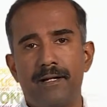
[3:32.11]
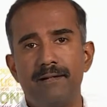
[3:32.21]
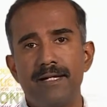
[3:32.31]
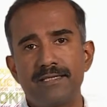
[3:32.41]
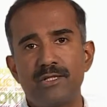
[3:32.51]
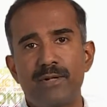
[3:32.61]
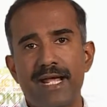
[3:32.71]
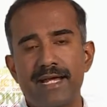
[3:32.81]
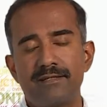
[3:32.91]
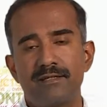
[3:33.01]
let's look
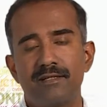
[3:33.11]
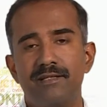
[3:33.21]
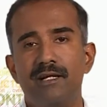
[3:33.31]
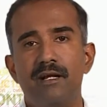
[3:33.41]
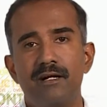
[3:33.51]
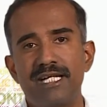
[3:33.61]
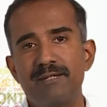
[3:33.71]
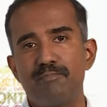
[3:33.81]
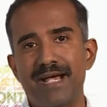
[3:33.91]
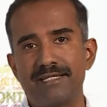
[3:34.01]
at the
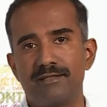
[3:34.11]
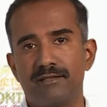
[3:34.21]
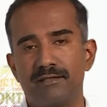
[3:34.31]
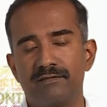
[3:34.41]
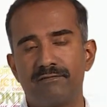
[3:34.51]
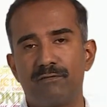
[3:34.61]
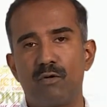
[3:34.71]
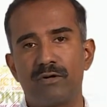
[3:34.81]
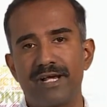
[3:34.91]
learning pattern for